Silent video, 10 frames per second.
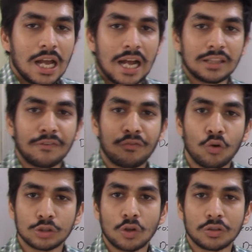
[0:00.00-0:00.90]
And the
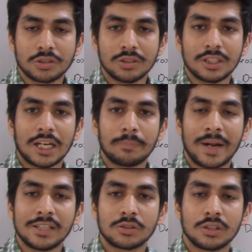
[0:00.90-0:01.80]
fourth oxygen that
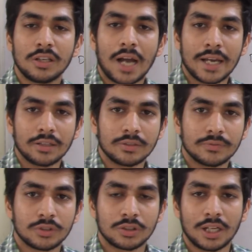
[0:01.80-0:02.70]
binds to the
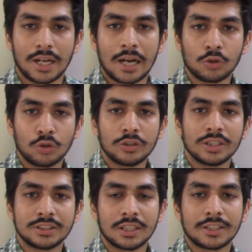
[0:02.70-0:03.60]
iron, so that I told you
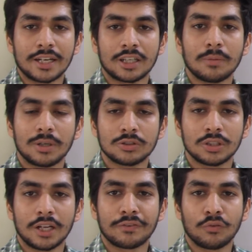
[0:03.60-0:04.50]
that it's a tetramer,
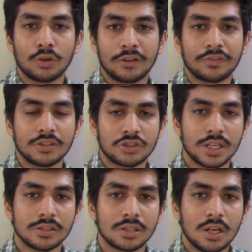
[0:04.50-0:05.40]
so there are four different chains.